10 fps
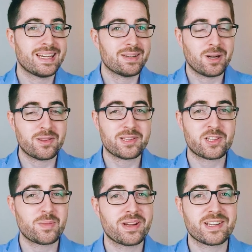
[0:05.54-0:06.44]
Well, this
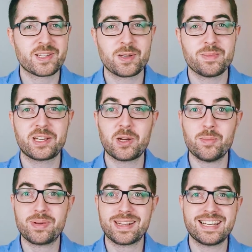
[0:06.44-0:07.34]
Shabbat is going to be
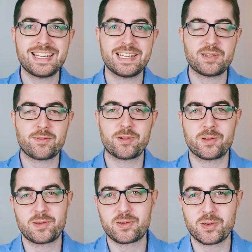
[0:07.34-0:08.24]
completely
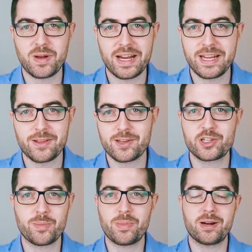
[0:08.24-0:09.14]
different to any other
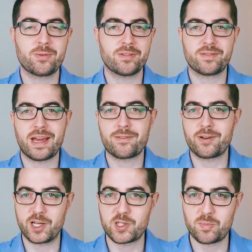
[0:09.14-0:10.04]
Shabbat we've ever
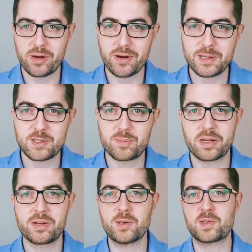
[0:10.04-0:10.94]
experienced
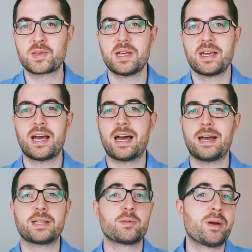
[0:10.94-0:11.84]
because
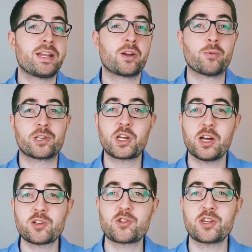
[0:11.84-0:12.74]
depending on which
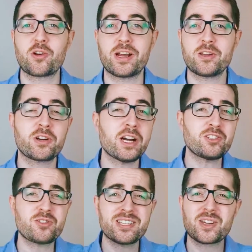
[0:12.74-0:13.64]
country you're in, your
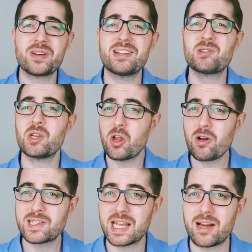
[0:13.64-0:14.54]
country is going into
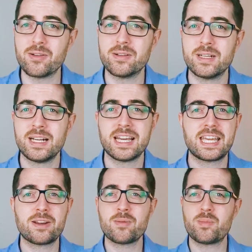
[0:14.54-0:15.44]
lockdown.
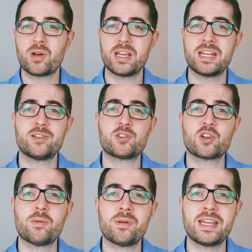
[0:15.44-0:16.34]
Here in Berlin, in
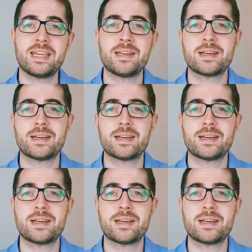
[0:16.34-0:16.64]
Germany,